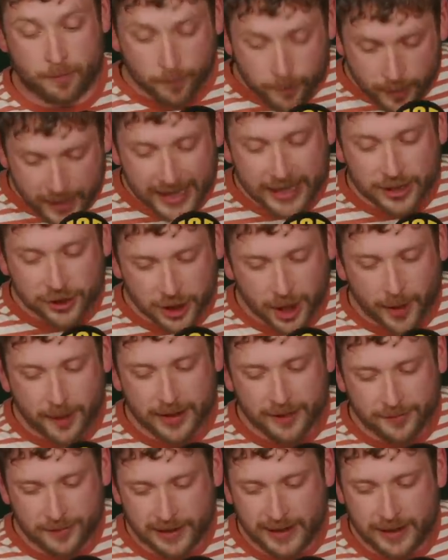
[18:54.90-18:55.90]
big
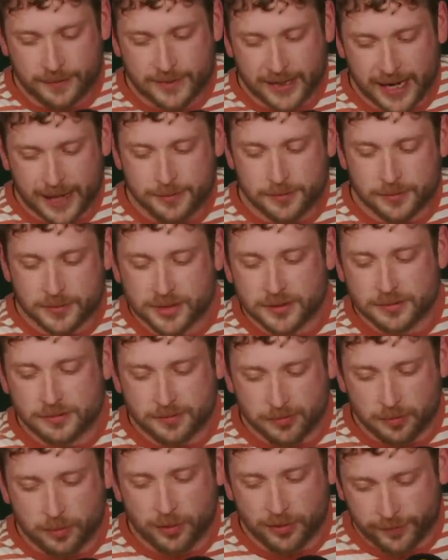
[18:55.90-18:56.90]
showing for the Lib Dems
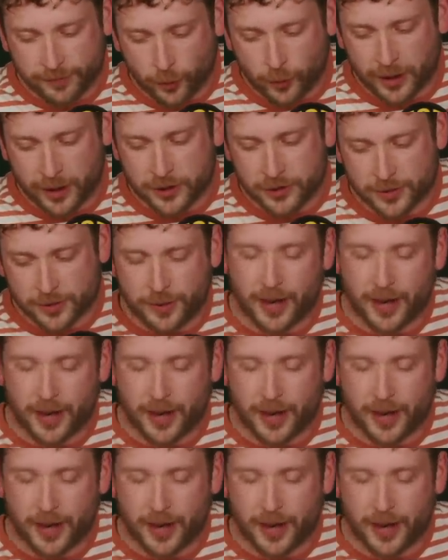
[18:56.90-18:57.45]
with four hundred.